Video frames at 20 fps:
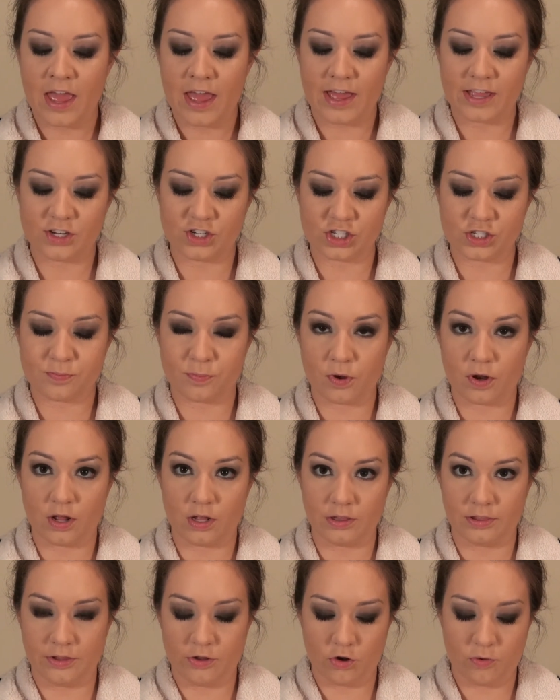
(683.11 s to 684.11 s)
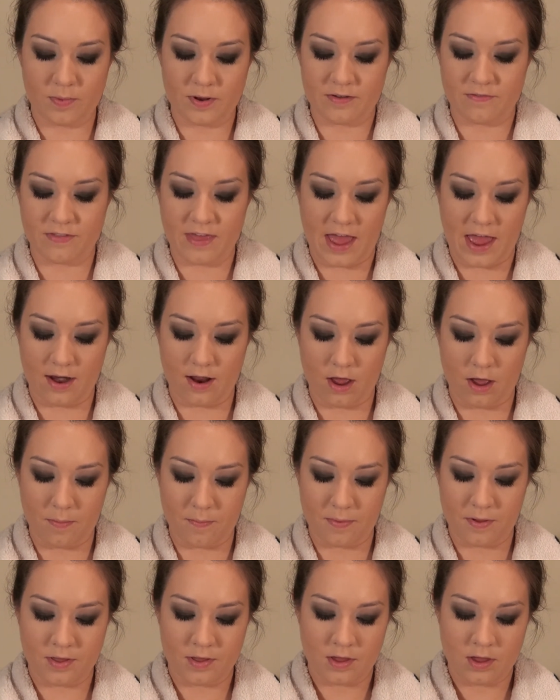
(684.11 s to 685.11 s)
and just put a little bit of that
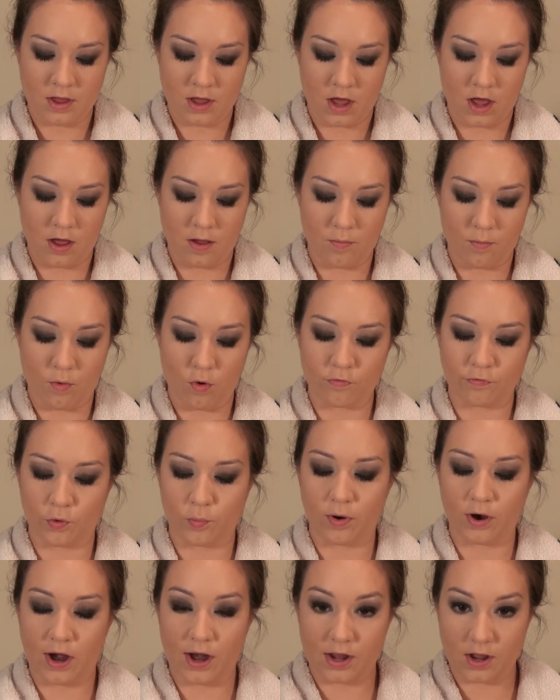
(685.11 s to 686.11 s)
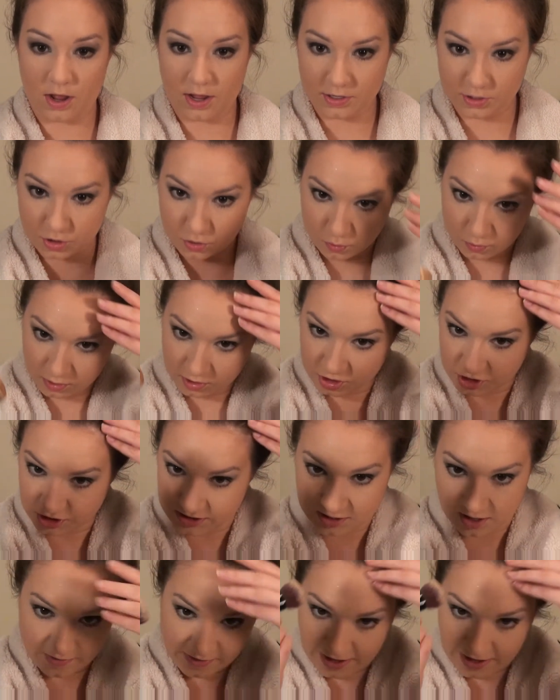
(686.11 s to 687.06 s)
up over where I contour, just